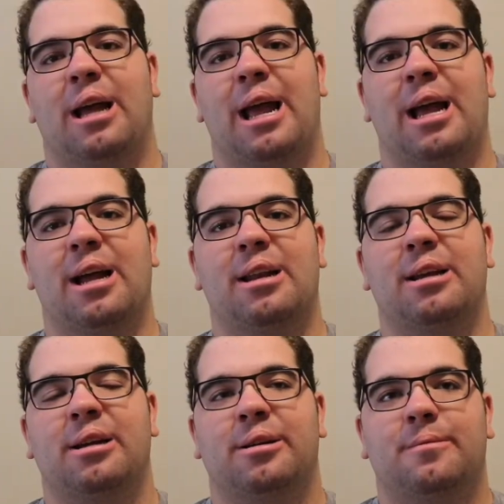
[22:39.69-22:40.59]

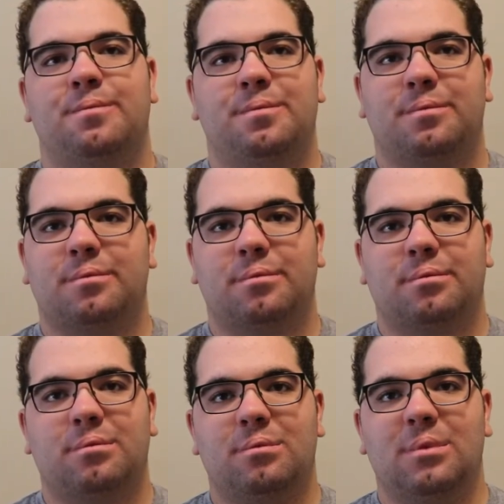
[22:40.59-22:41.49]
And
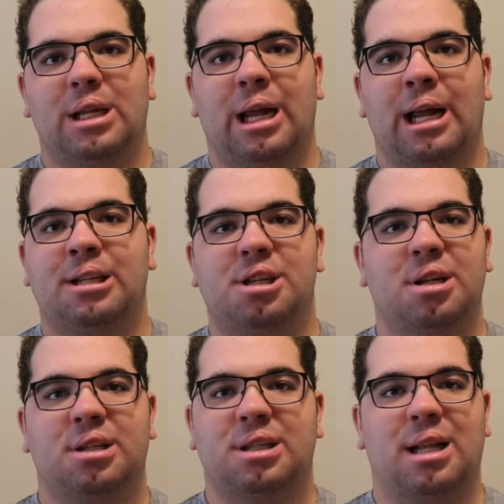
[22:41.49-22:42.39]
it's
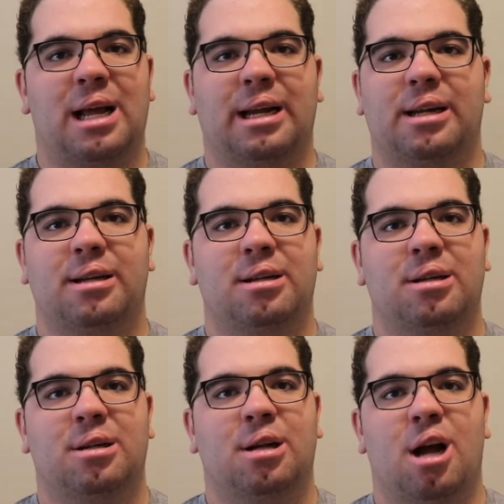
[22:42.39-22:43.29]
just like
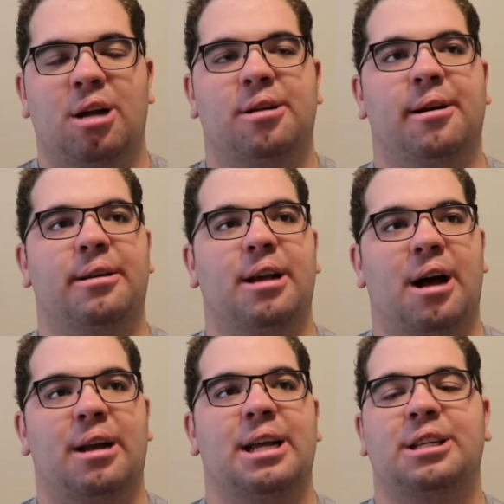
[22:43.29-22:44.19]
a good
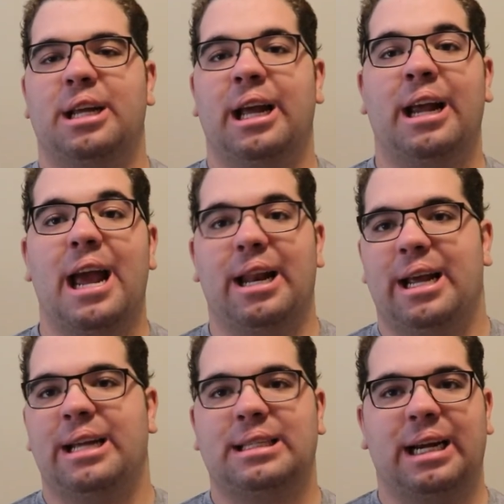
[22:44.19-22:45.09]
gun.
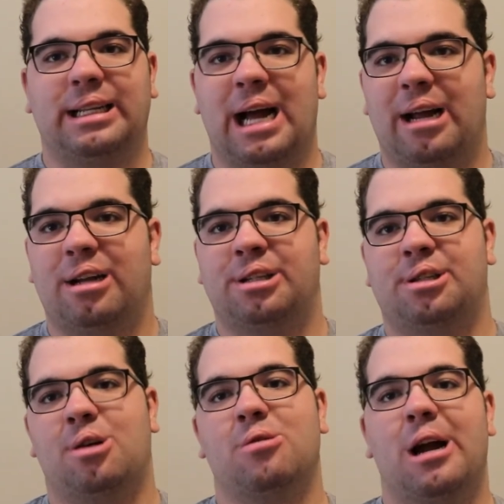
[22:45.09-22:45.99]
It's like that
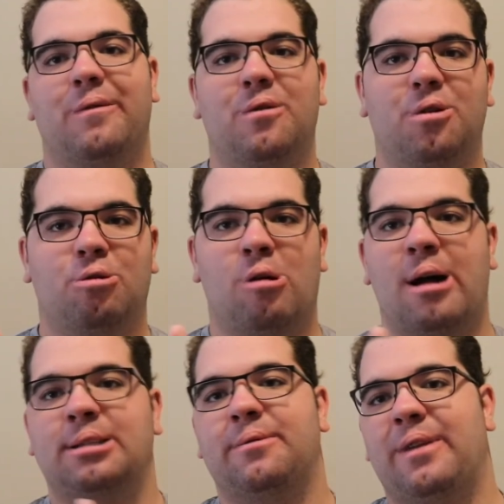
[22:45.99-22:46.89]
assault rifle
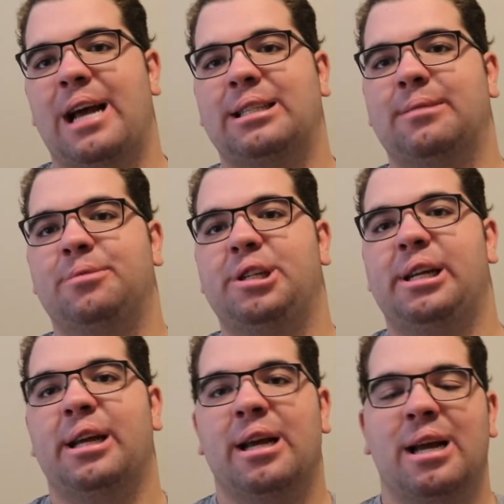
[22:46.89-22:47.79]
crossed with an
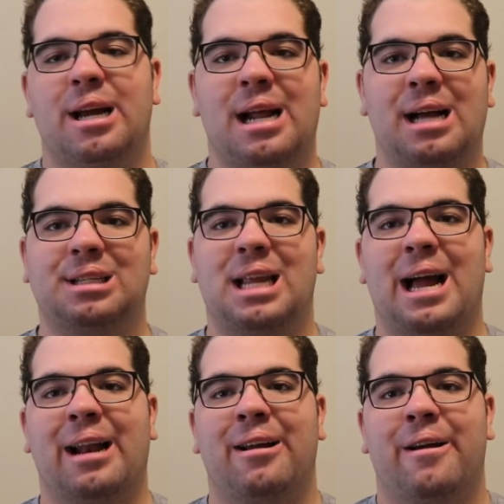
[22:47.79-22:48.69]
SMG. It has
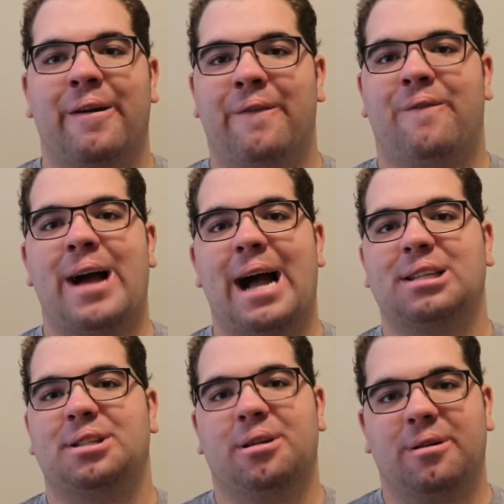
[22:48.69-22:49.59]
that
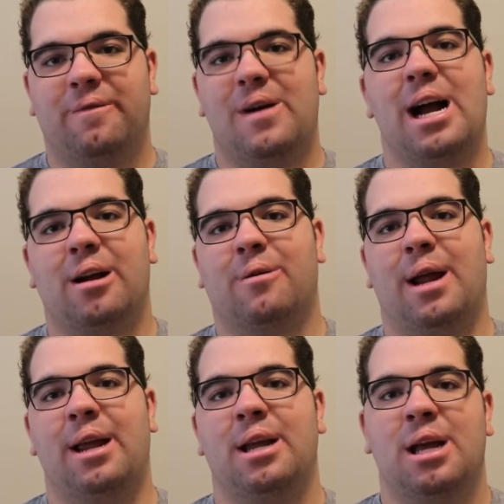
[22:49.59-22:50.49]
faster fire
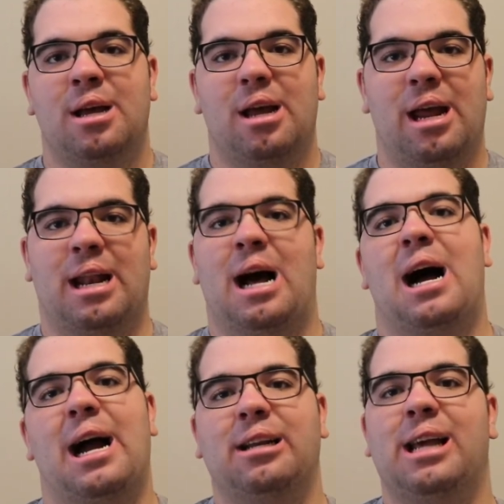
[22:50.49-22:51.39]
rate and
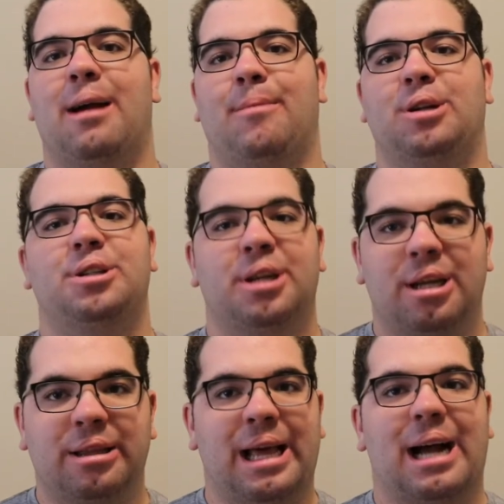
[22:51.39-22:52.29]
high damage.
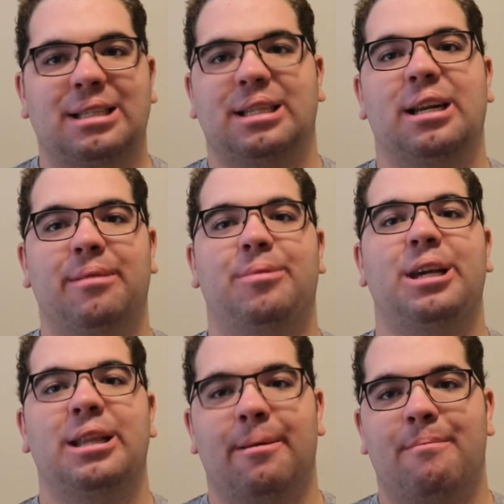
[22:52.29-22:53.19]
That's going to
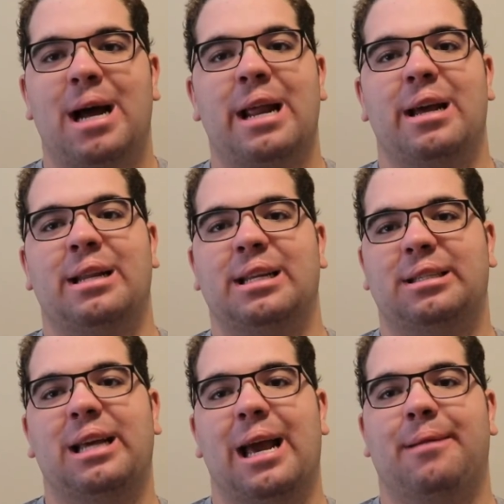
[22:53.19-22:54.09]
be the meta in
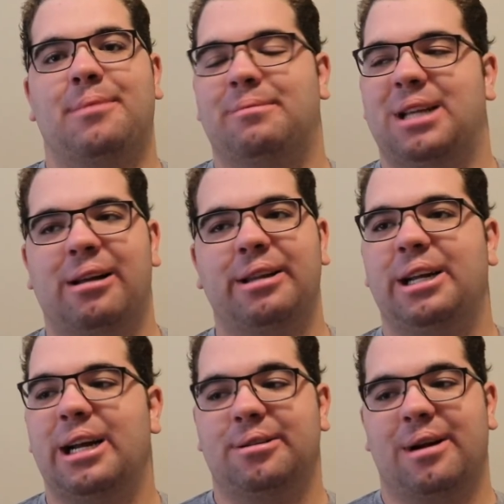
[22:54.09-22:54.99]
this game. I'm telling you
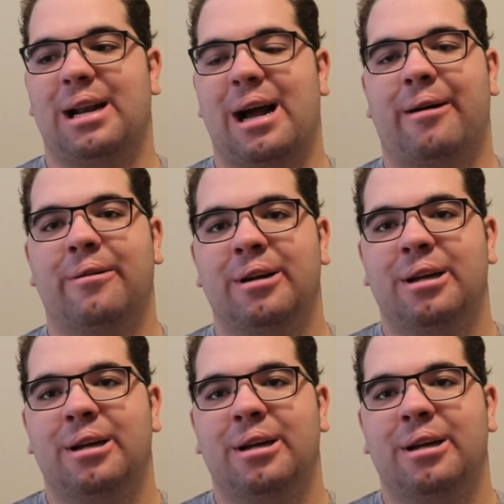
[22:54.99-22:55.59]
guys right now.